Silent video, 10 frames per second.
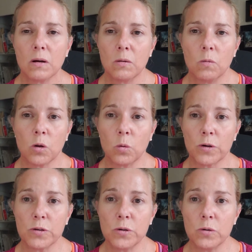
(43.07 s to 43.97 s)
World War
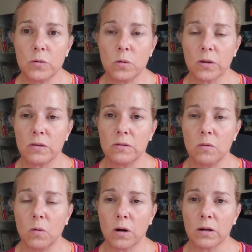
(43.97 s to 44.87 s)
II
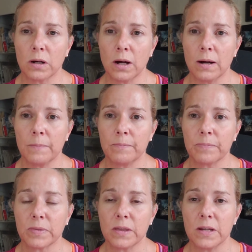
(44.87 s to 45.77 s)
or
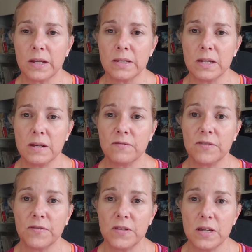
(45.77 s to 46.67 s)
the
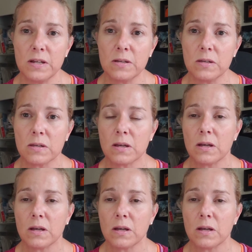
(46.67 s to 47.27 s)
1950s,